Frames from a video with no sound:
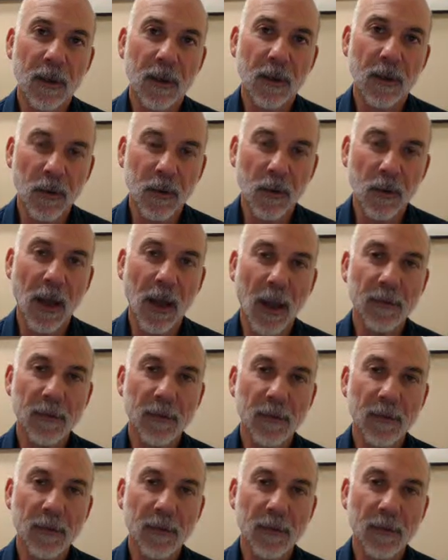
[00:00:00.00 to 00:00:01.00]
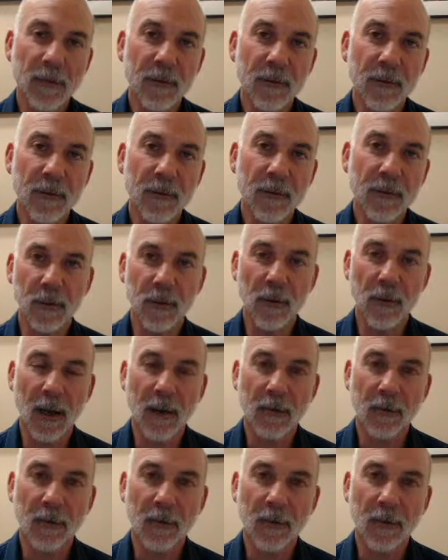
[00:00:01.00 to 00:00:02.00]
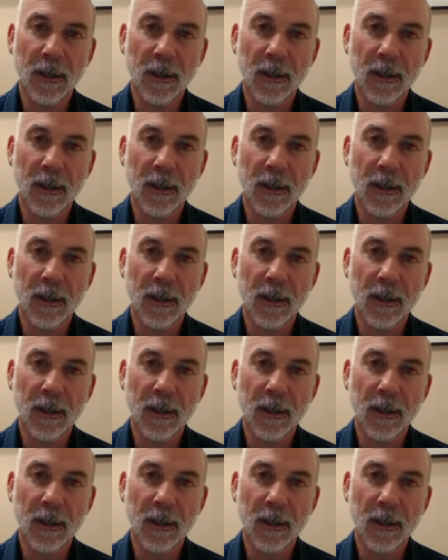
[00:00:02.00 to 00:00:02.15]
If you have symptoms, if you have